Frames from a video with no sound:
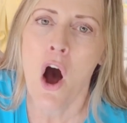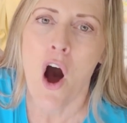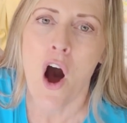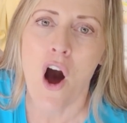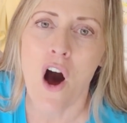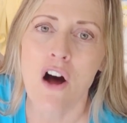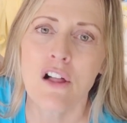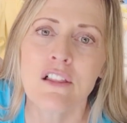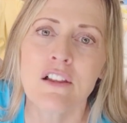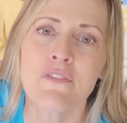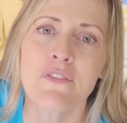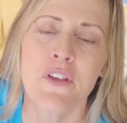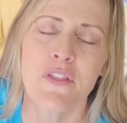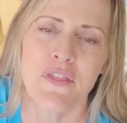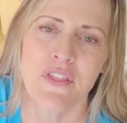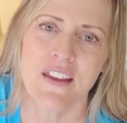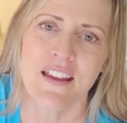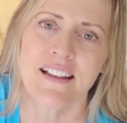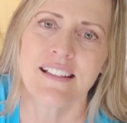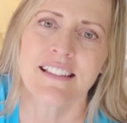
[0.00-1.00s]
all of the
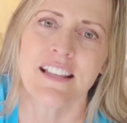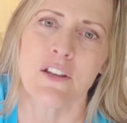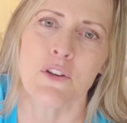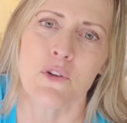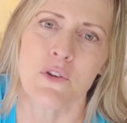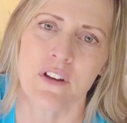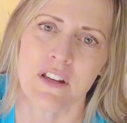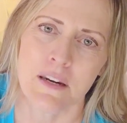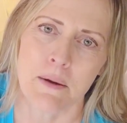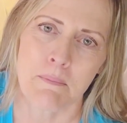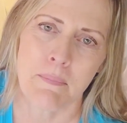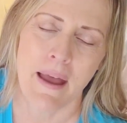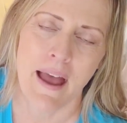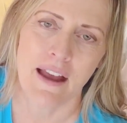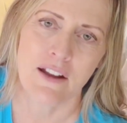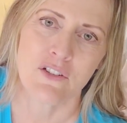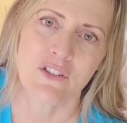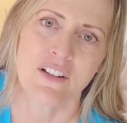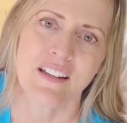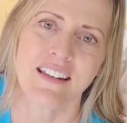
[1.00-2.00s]
things that you can
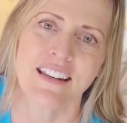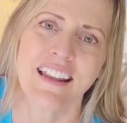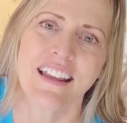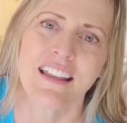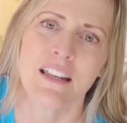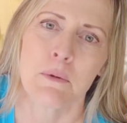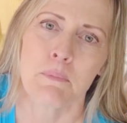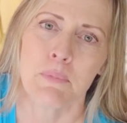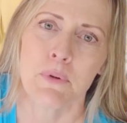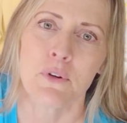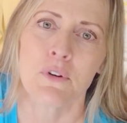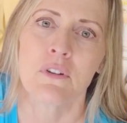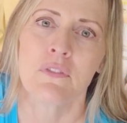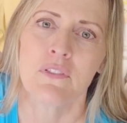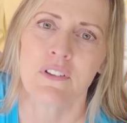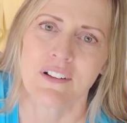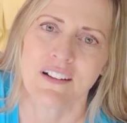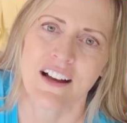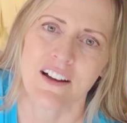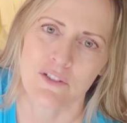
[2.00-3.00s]
imagine in a
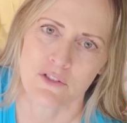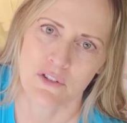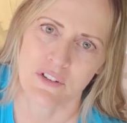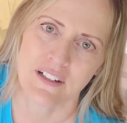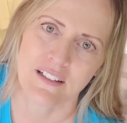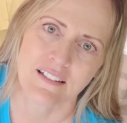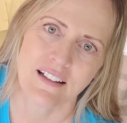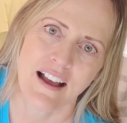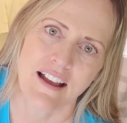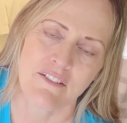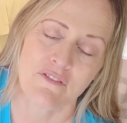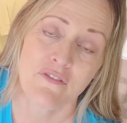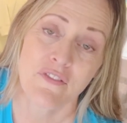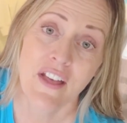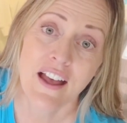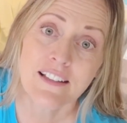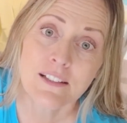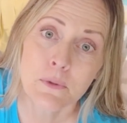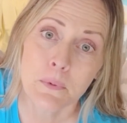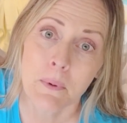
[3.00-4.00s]
beautiful country life.
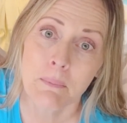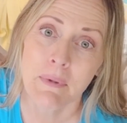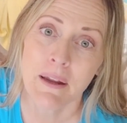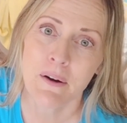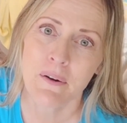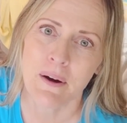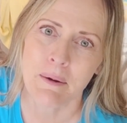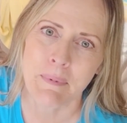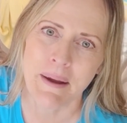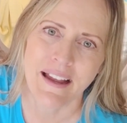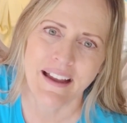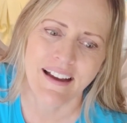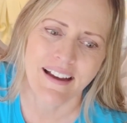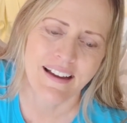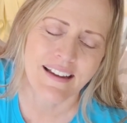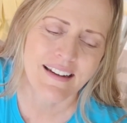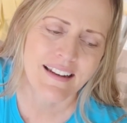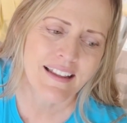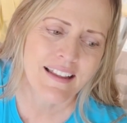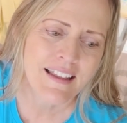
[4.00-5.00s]
That's what my grandma
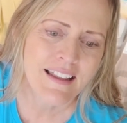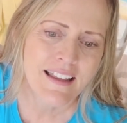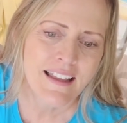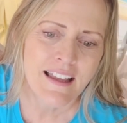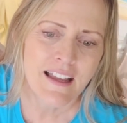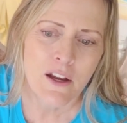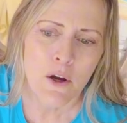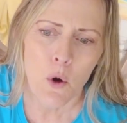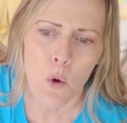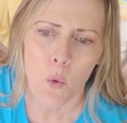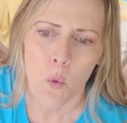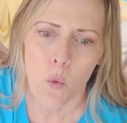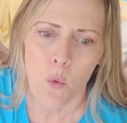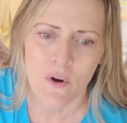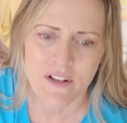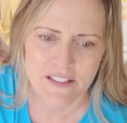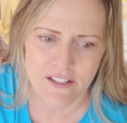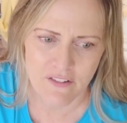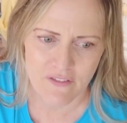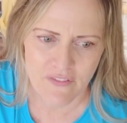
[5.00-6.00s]
had.
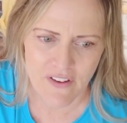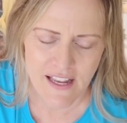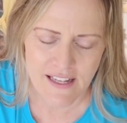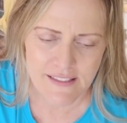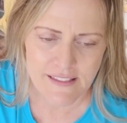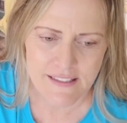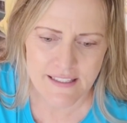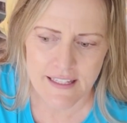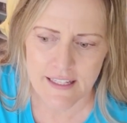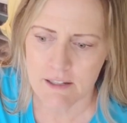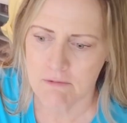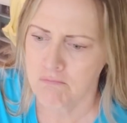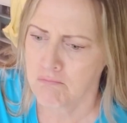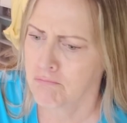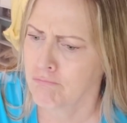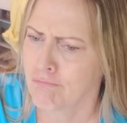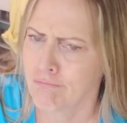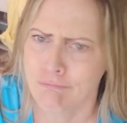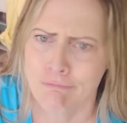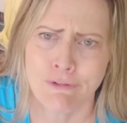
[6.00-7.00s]
Was it fancy?
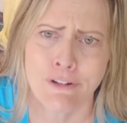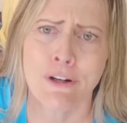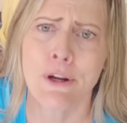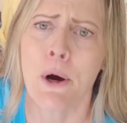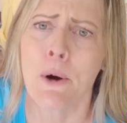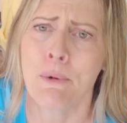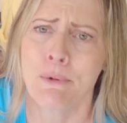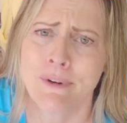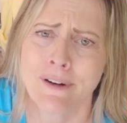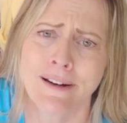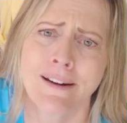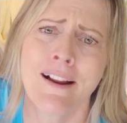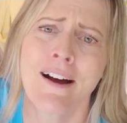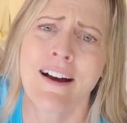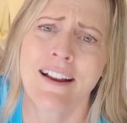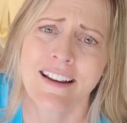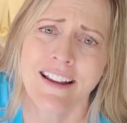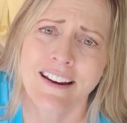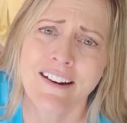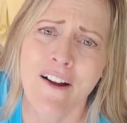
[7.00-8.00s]
No,
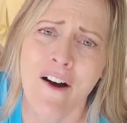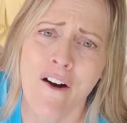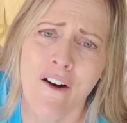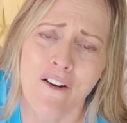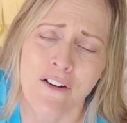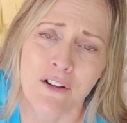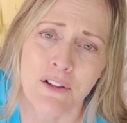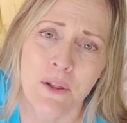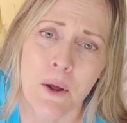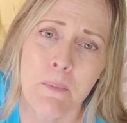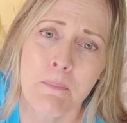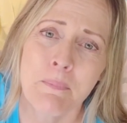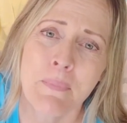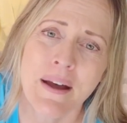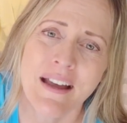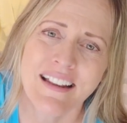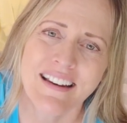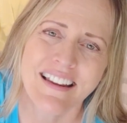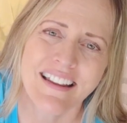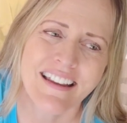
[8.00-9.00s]
not at all.
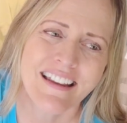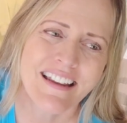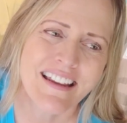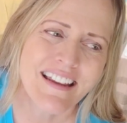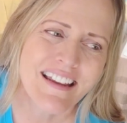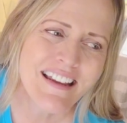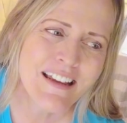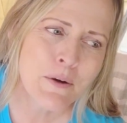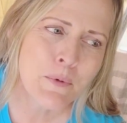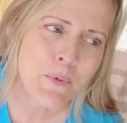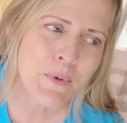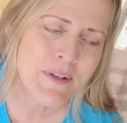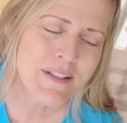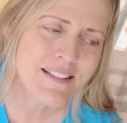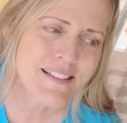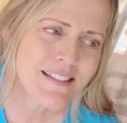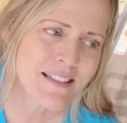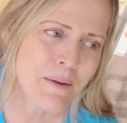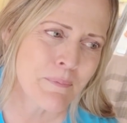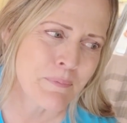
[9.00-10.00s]
But it was
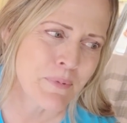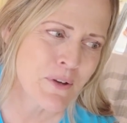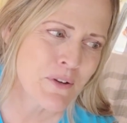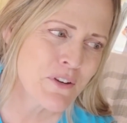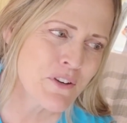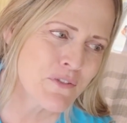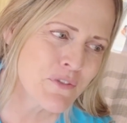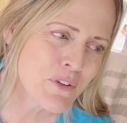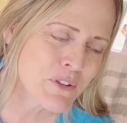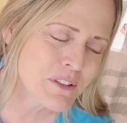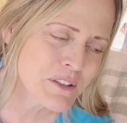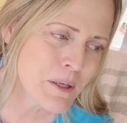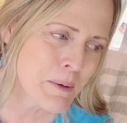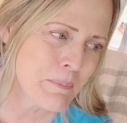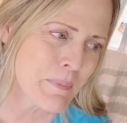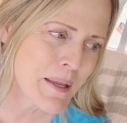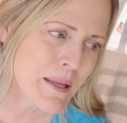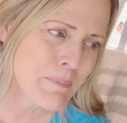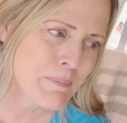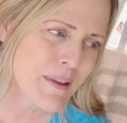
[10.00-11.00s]
beautiful to
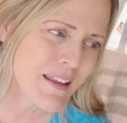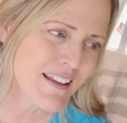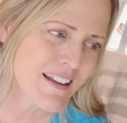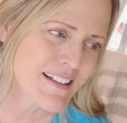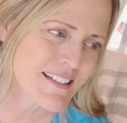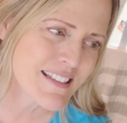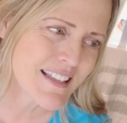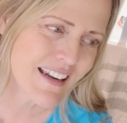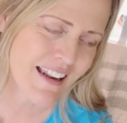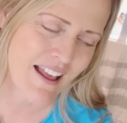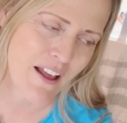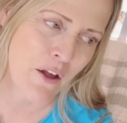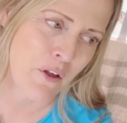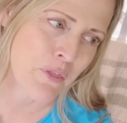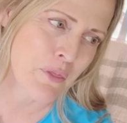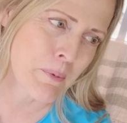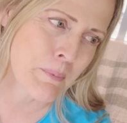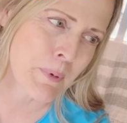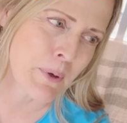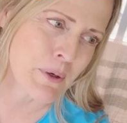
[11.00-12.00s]
me because it held
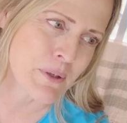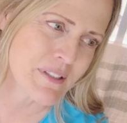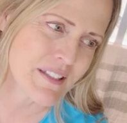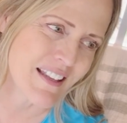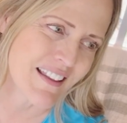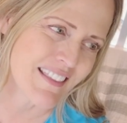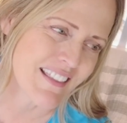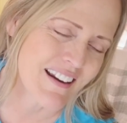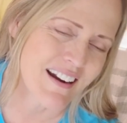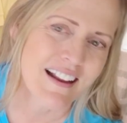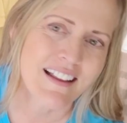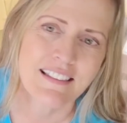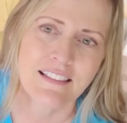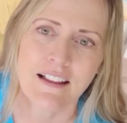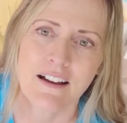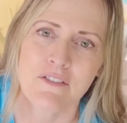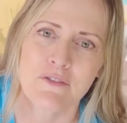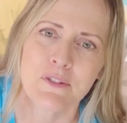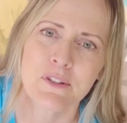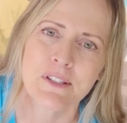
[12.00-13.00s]
the person that I
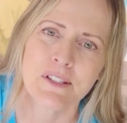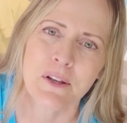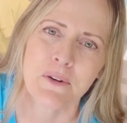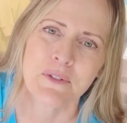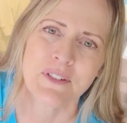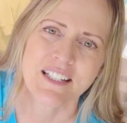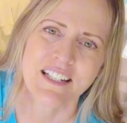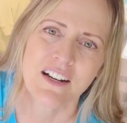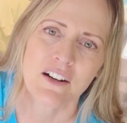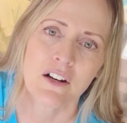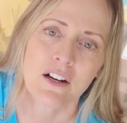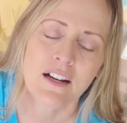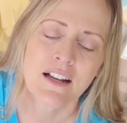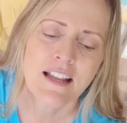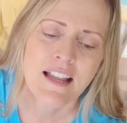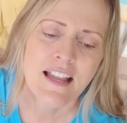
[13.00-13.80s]
loved so dear.